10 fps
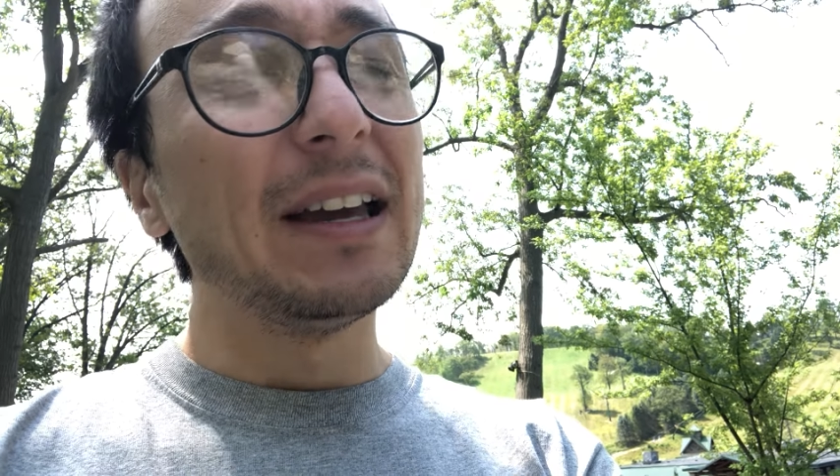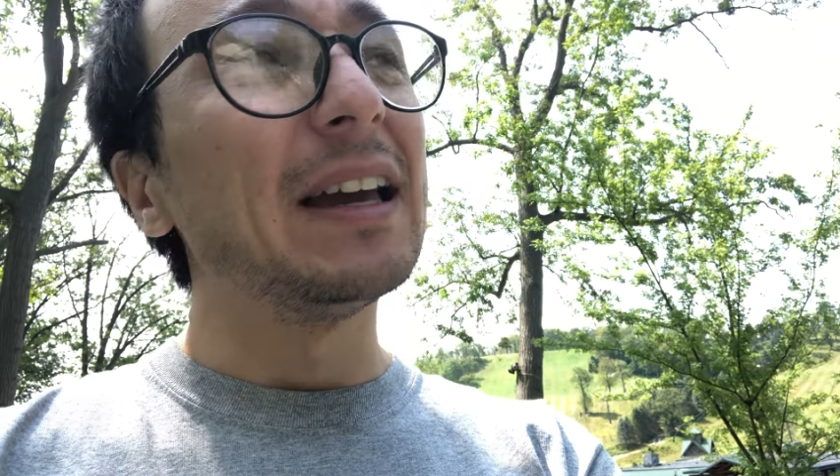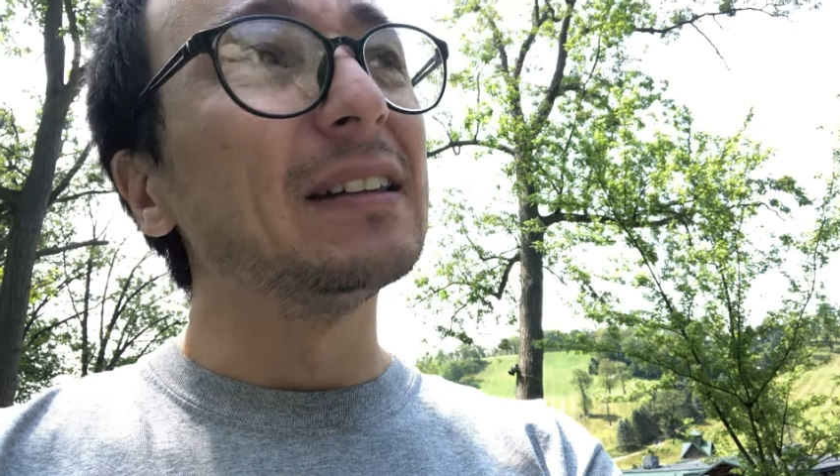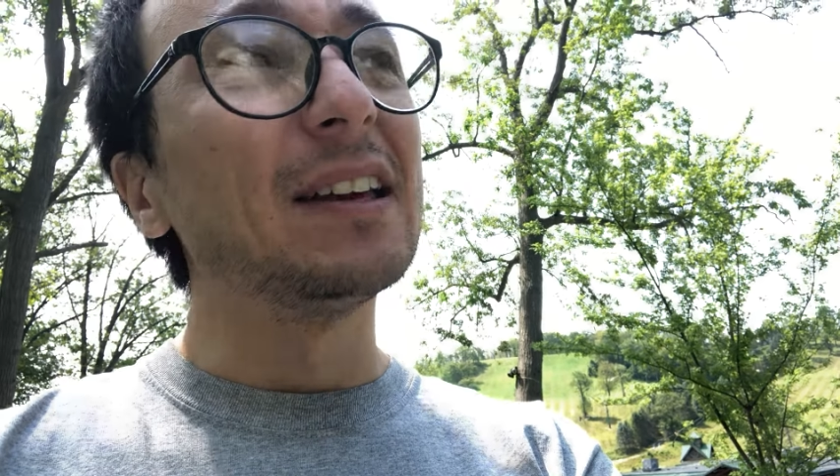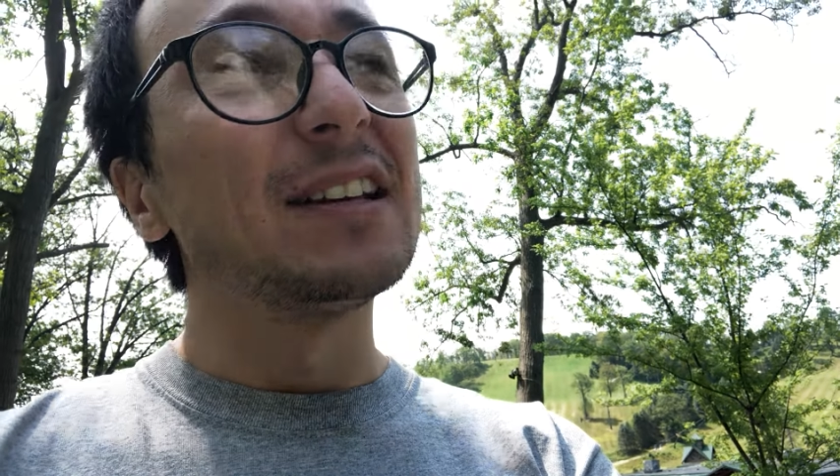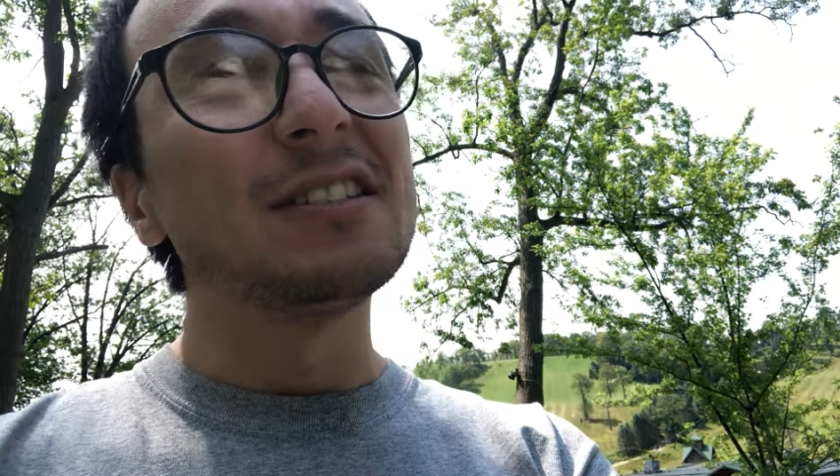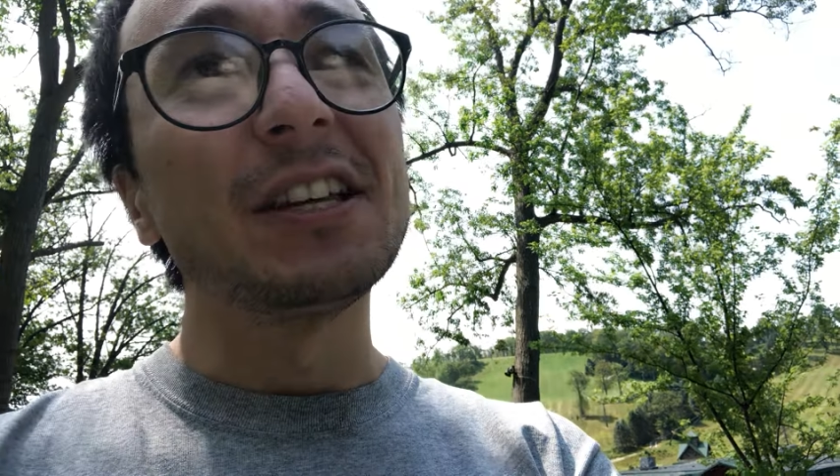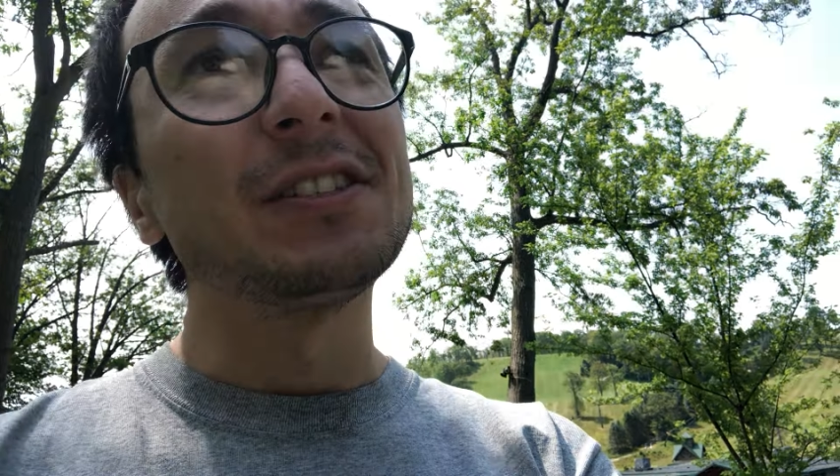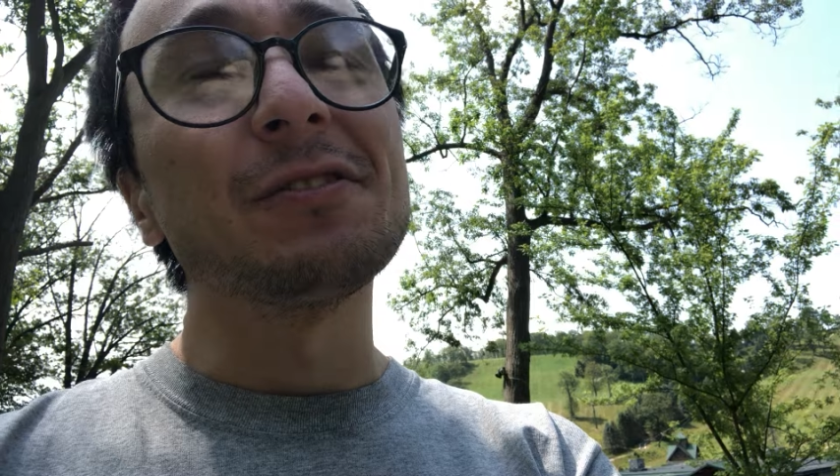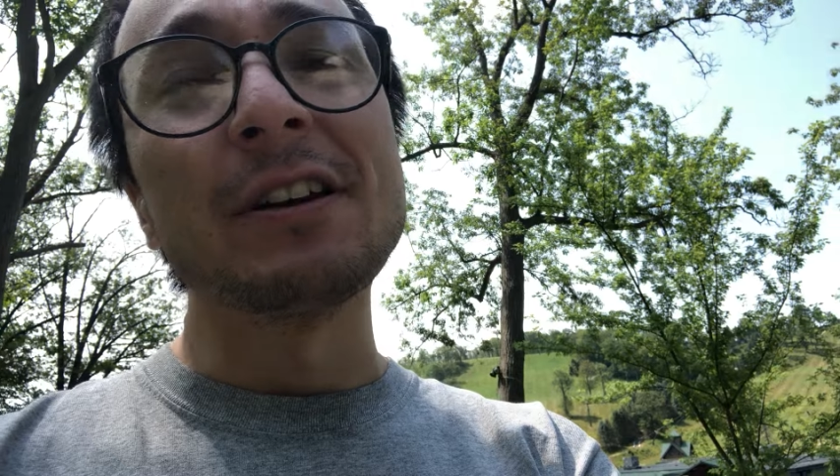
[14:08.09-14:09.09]
and like
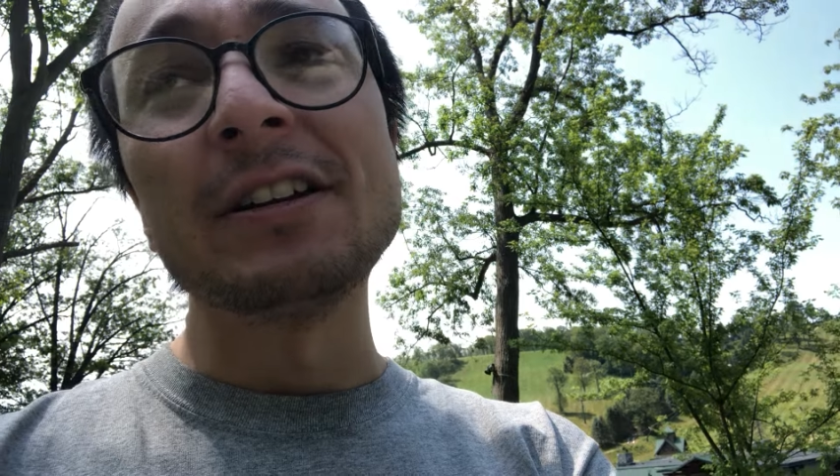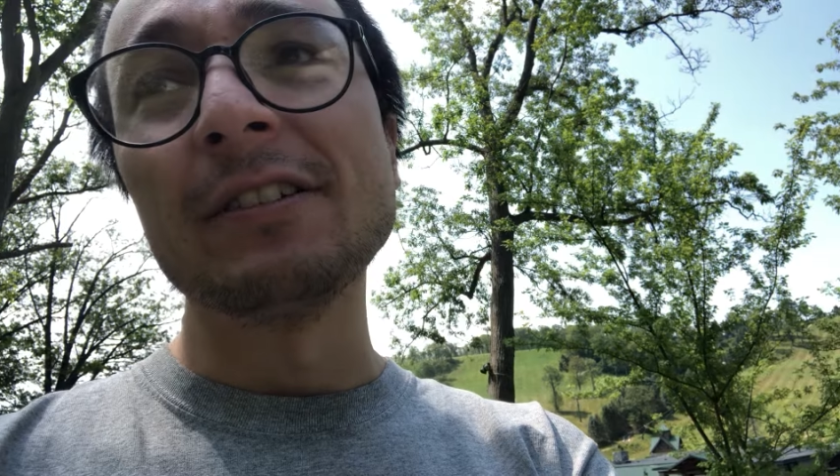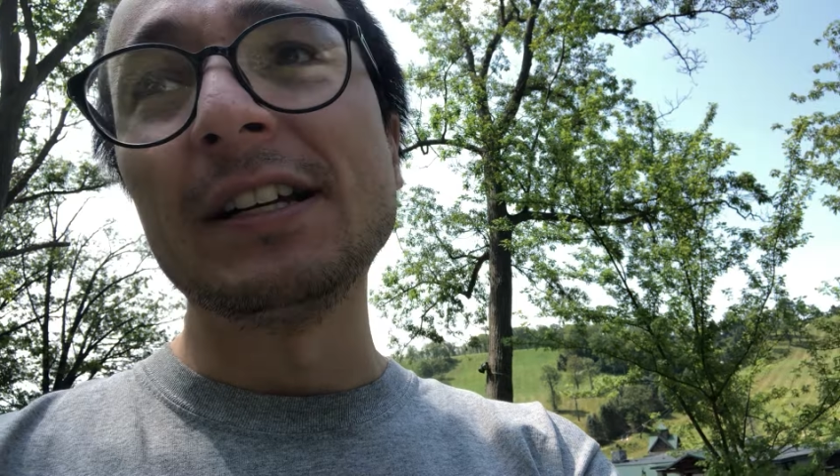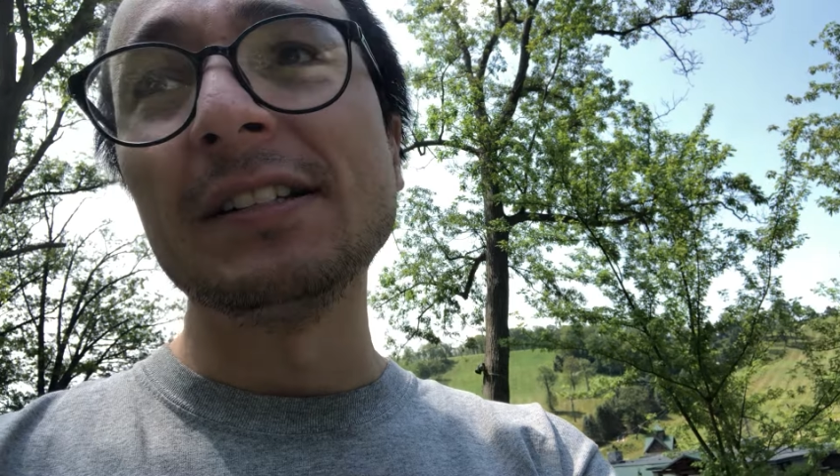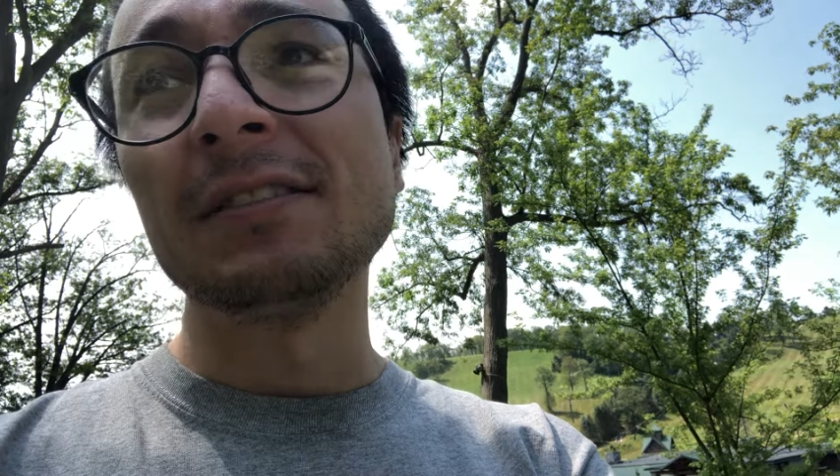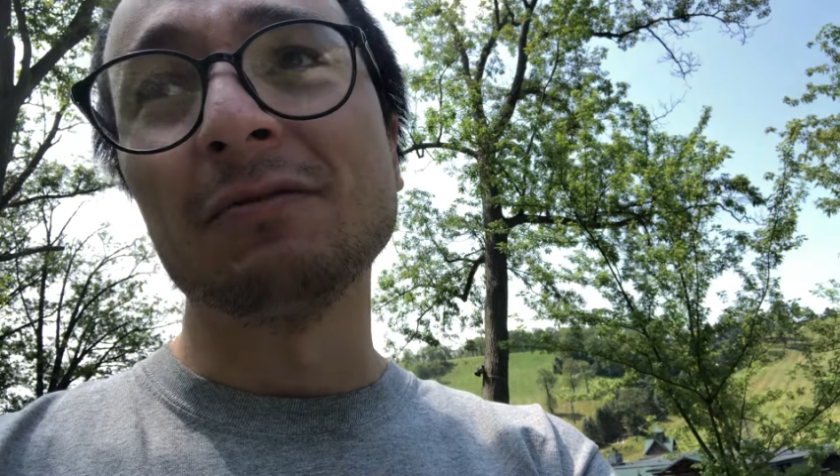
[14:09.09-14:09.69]
six greeneries,